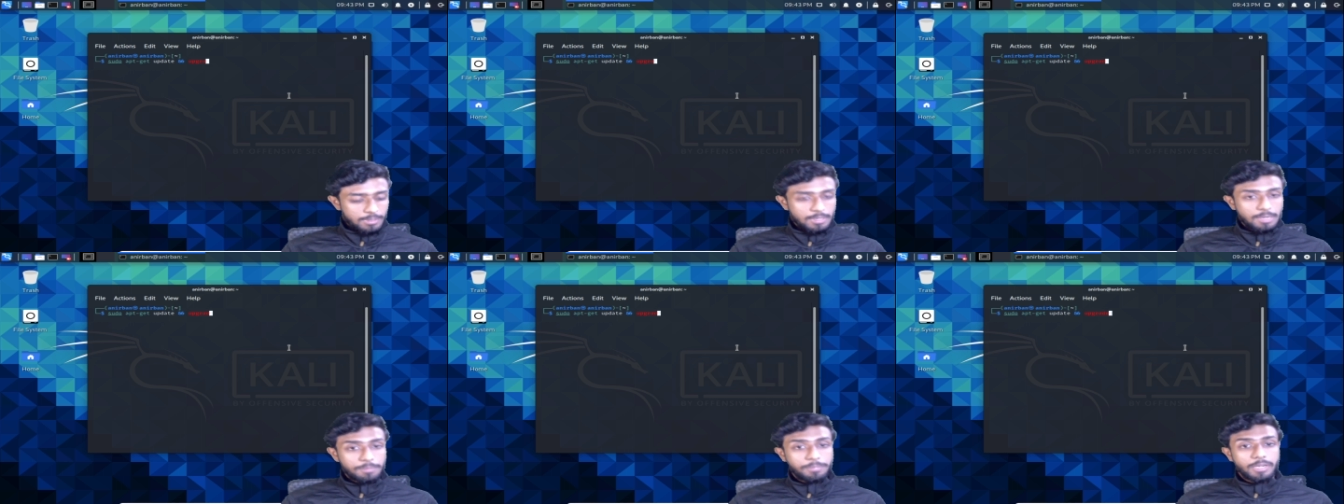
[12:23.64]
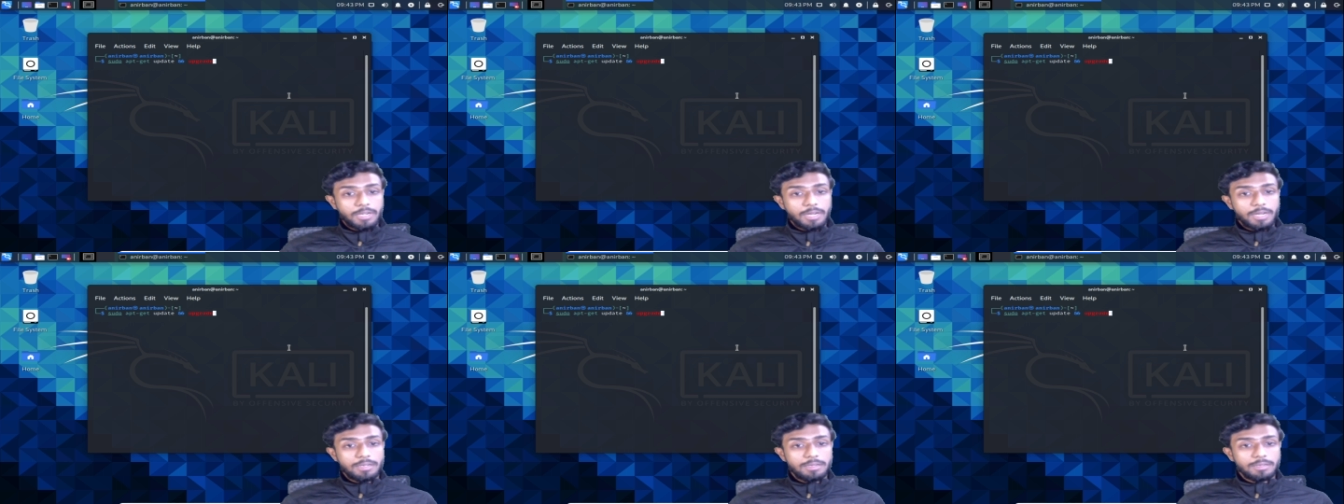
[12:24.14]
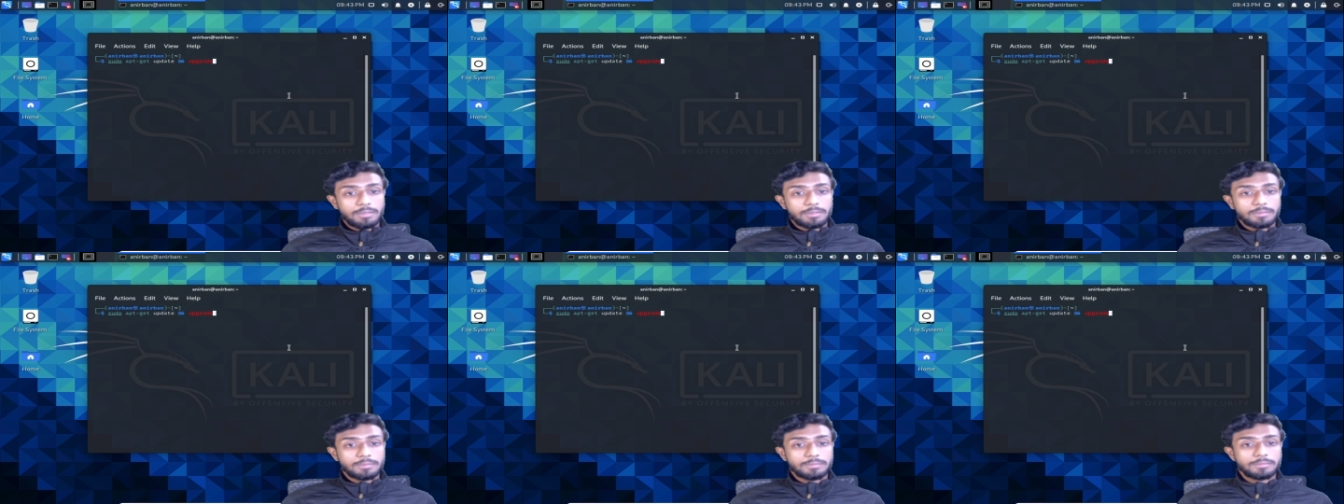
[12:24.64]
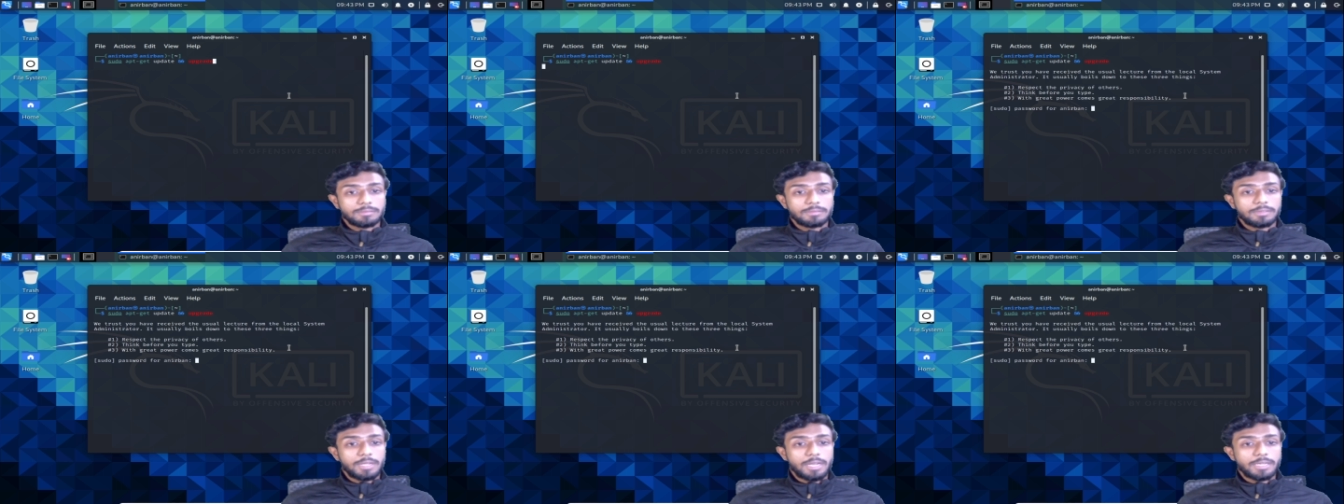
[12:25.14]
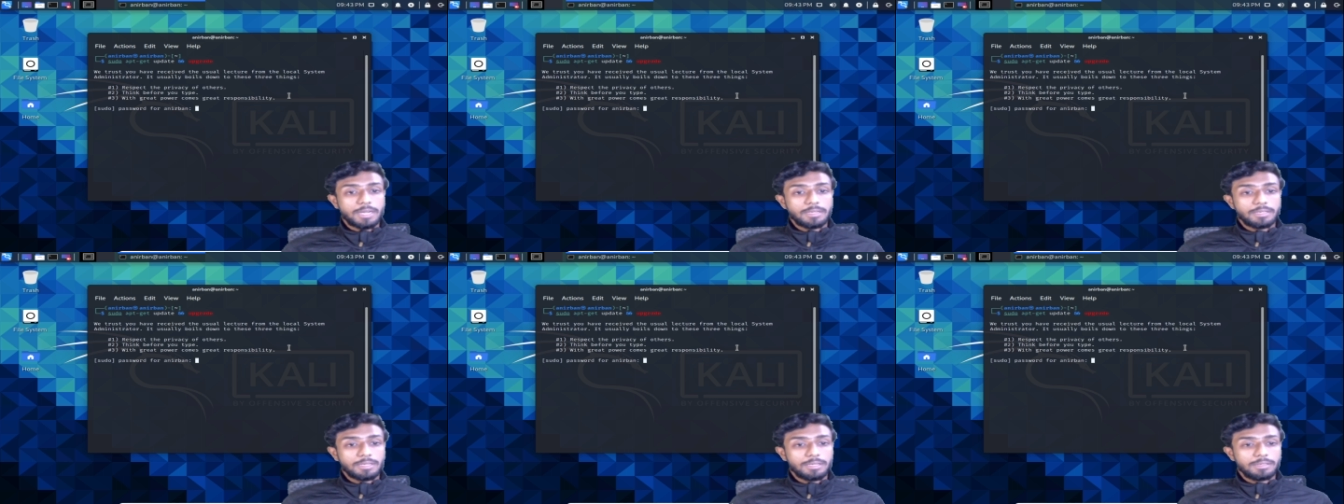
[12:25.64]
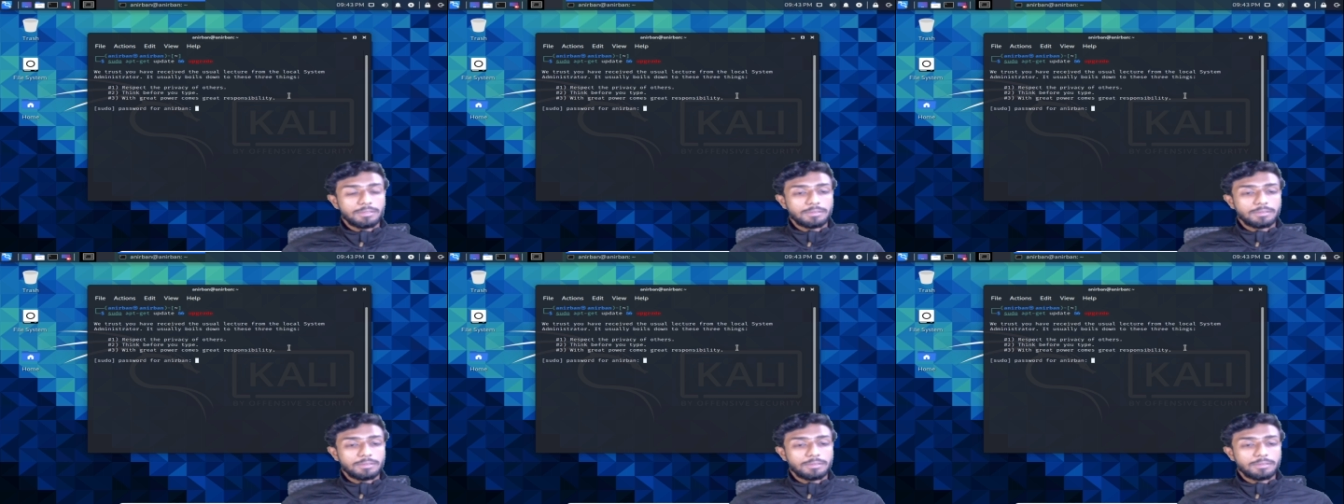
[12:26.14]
upgrade hit enter